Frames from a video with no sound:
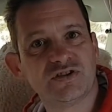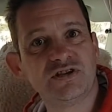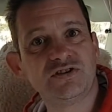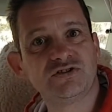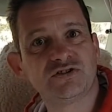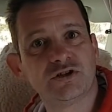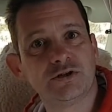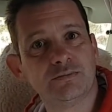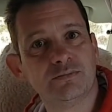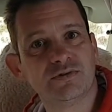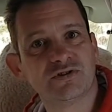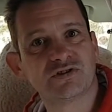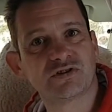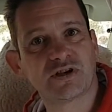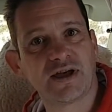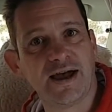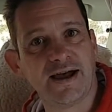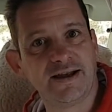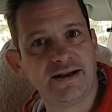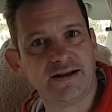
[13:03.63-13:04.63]
System
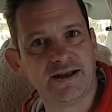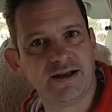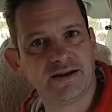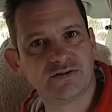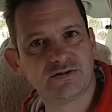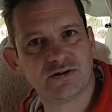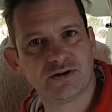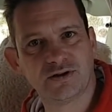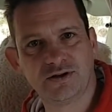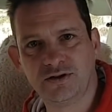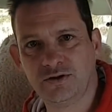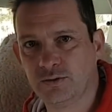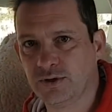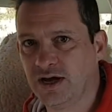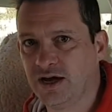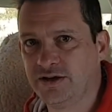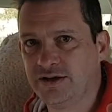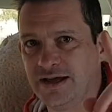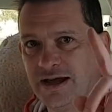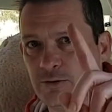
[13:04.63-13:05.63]
Skynet, you
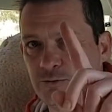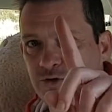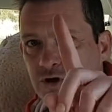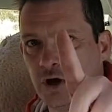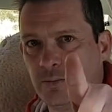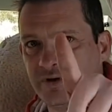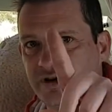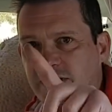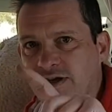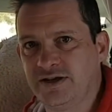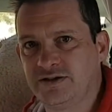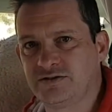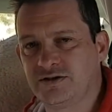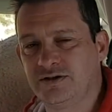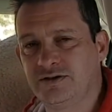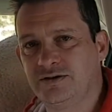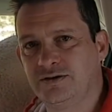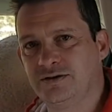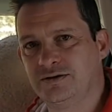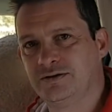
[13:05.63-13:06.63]
are now nominated.